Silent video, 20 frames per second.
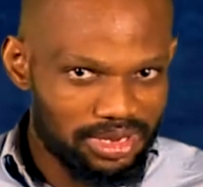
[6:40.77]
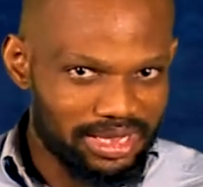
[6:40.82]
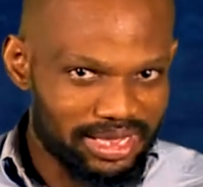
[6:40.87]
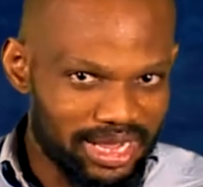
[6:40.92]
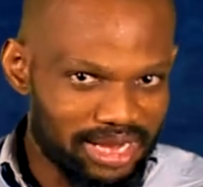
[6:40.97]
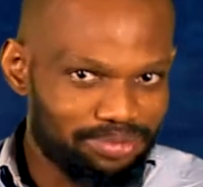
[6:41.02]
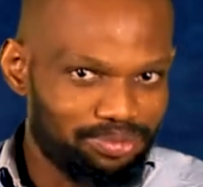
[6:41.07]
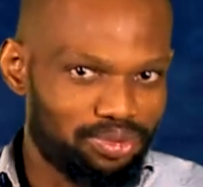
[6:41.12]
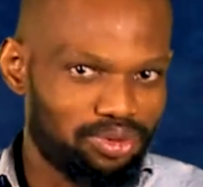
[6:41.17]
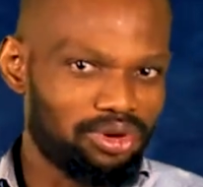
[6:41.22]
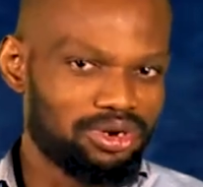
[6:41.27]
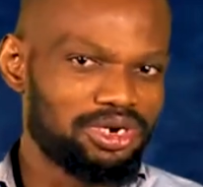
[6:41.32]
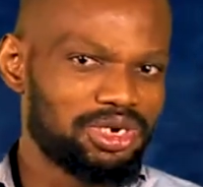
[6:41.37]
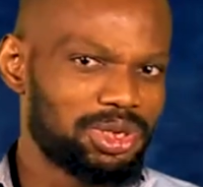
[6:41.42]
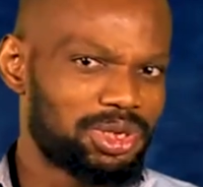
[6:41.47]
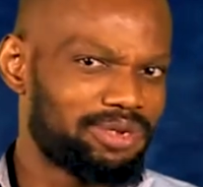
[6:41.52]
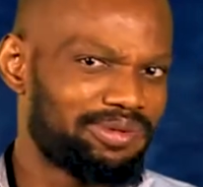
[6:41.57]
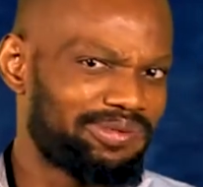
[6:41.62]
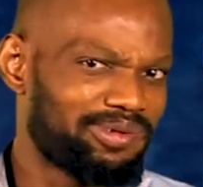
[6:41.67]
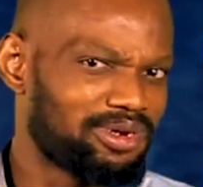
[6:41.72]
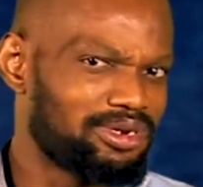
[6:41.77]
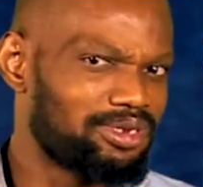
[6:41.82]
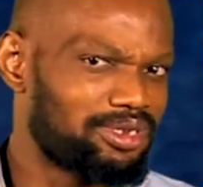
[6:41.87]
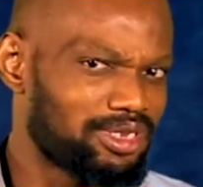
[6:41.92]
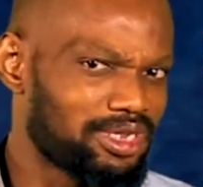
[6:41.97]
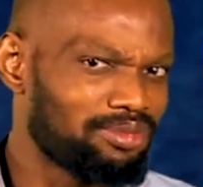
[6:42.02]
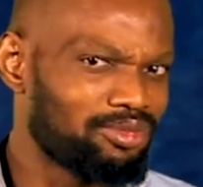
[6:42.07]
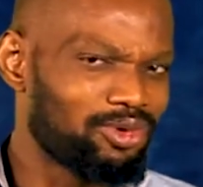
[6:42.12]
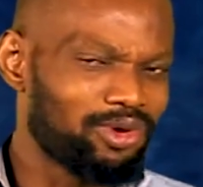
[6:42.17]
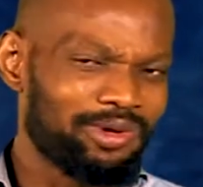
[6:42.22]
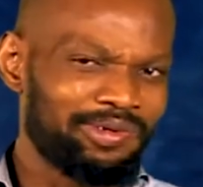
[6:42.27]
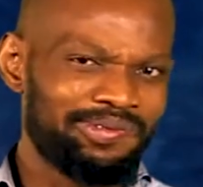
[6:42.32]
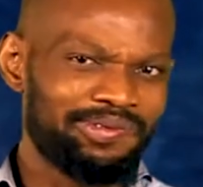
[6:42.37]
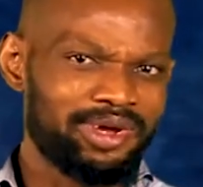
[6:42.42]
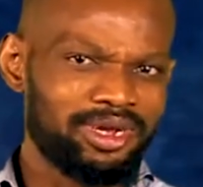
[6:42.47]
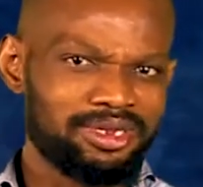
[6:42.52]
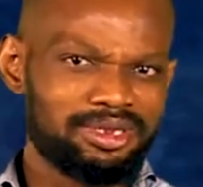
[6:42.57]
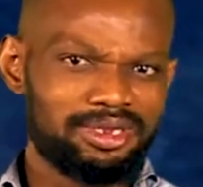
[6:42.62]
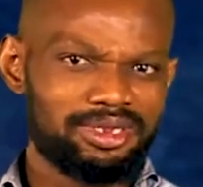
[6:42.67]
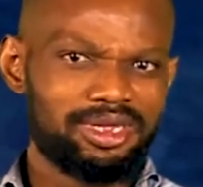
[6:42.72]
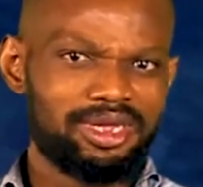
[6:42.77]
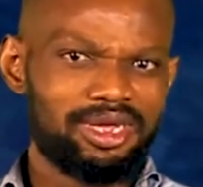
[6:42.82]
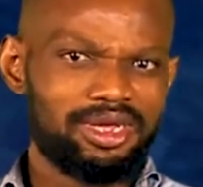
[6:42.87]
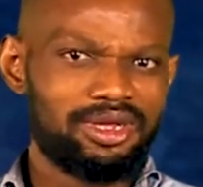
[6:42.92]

get punished for the same offense.